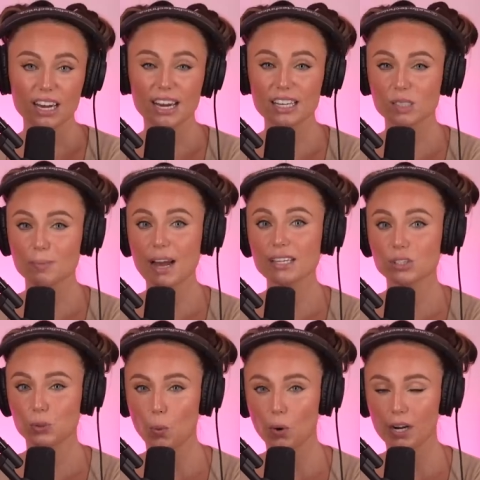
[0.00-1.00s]
It's my
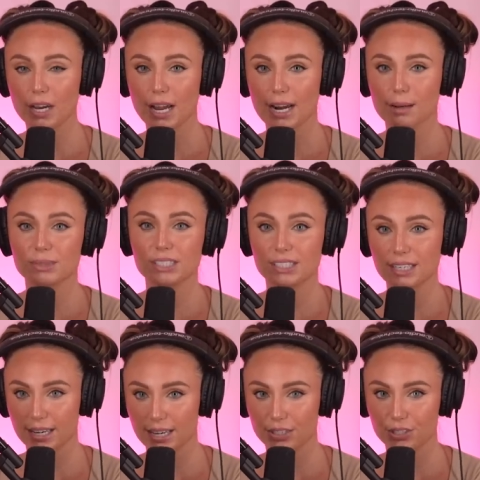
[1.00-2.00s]
story and I'm
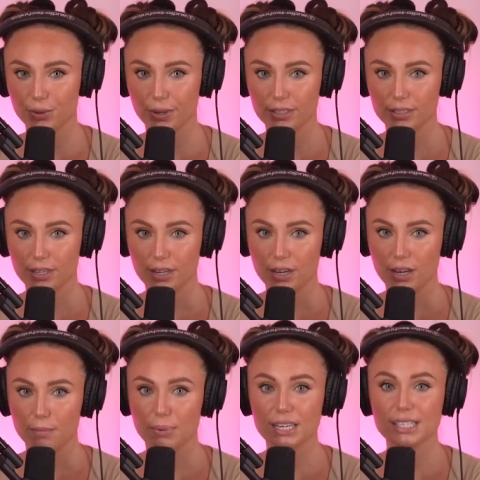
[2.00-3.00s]
sticking to it.
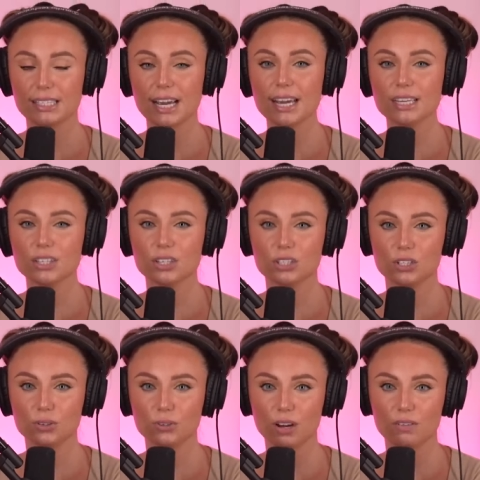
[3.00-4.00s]
But he sang it to the
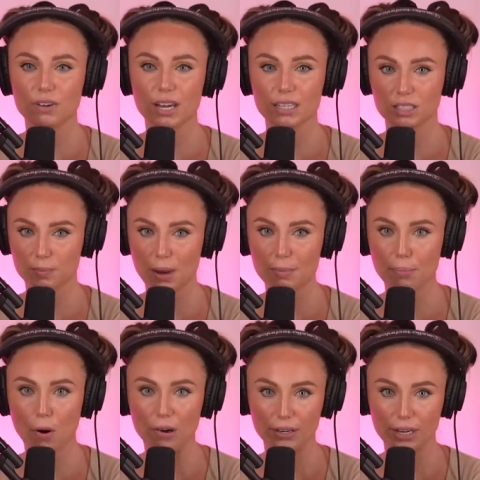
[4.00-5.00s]
tune of It's My
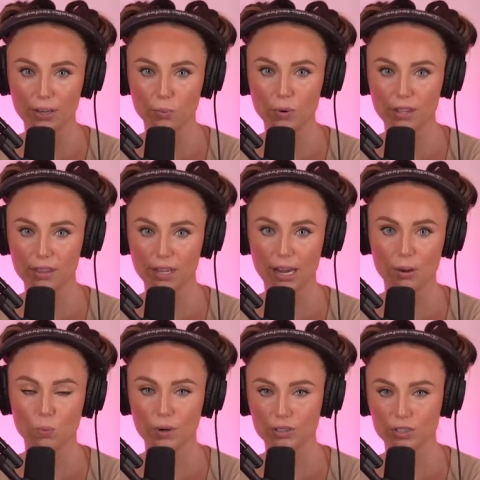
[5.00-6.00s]
Party with a
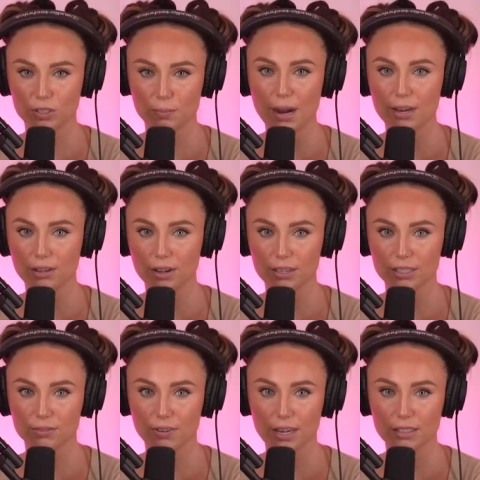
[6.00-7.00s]
weird smile on
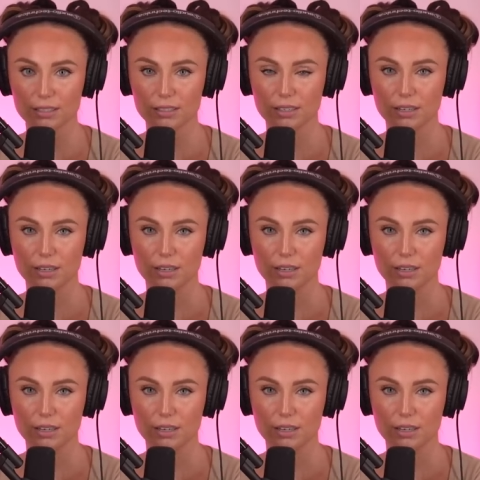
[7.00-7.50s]
his face.